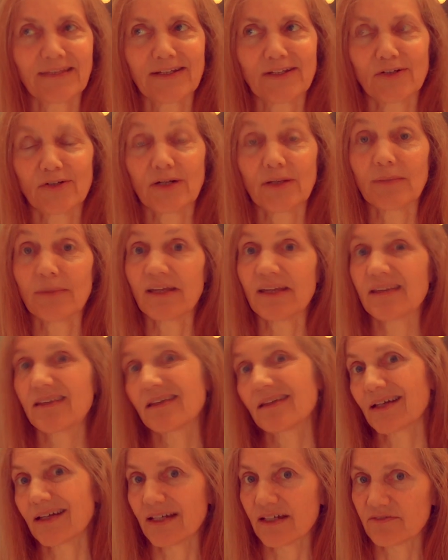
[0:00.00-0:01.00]
I might
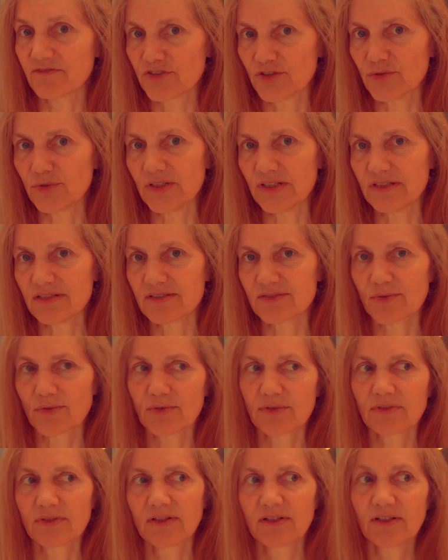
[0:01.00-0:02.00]
think I have duties
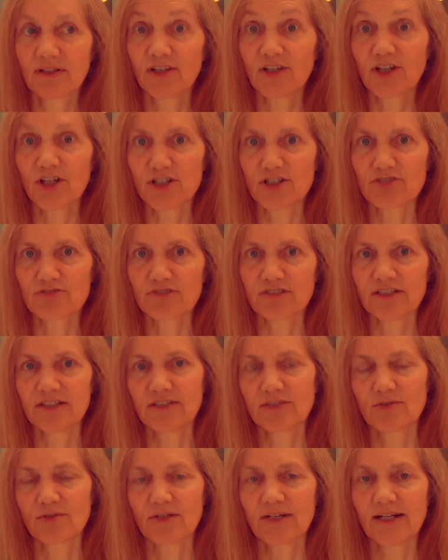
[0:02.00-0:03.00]
or laundry
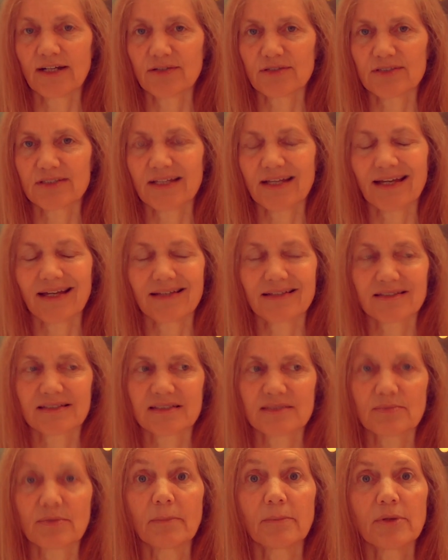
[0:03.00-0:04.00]
or house
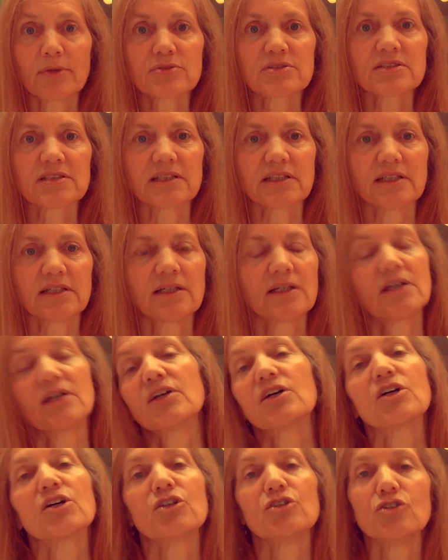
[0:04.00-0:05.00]
tasks, but mostly
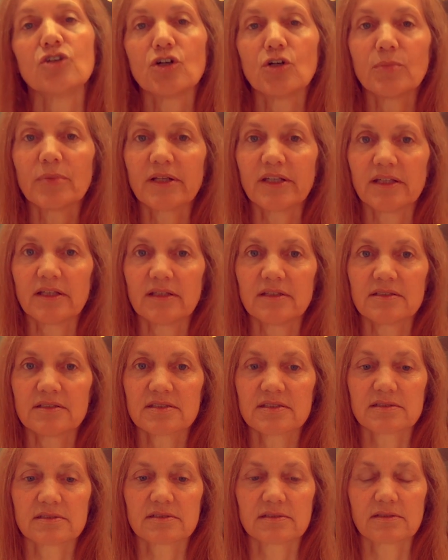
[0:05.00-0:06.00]

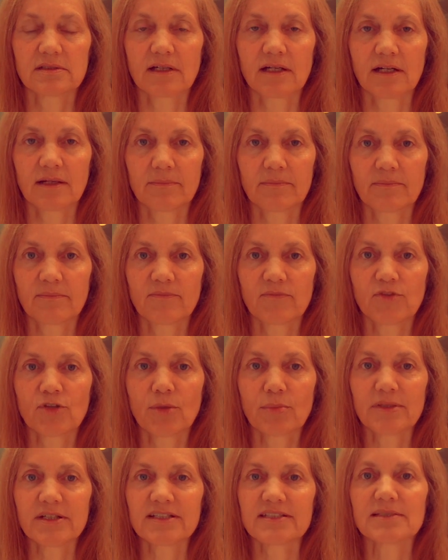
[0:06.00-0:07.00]
nobody's
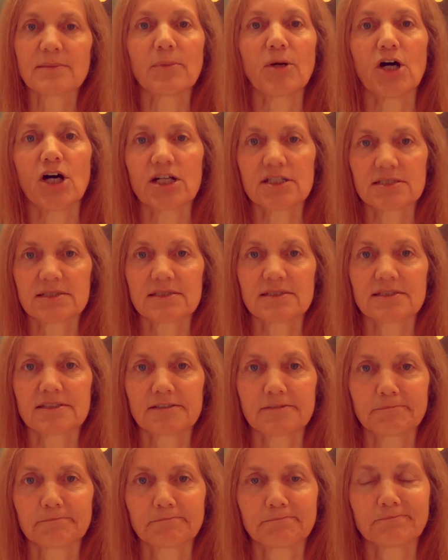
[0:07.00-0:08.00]
the boss
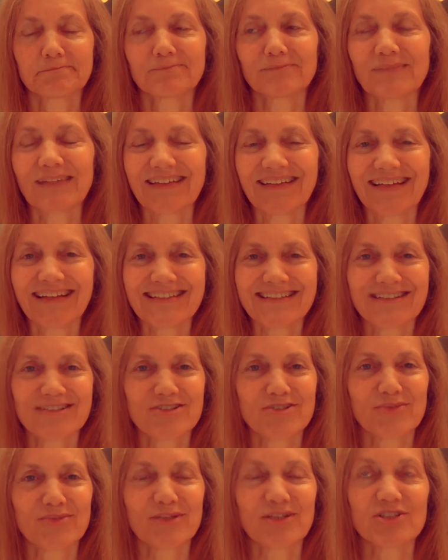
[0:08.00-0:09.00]
in that
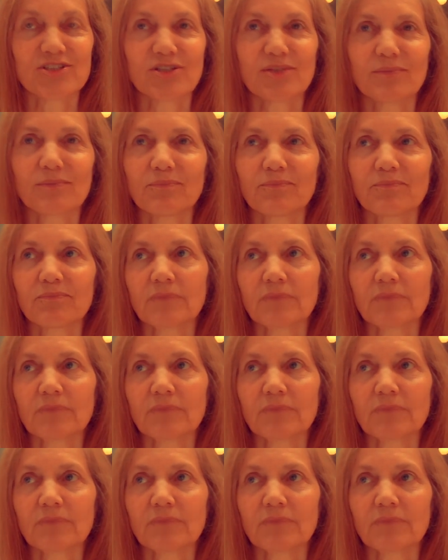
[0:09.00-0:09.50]
situation.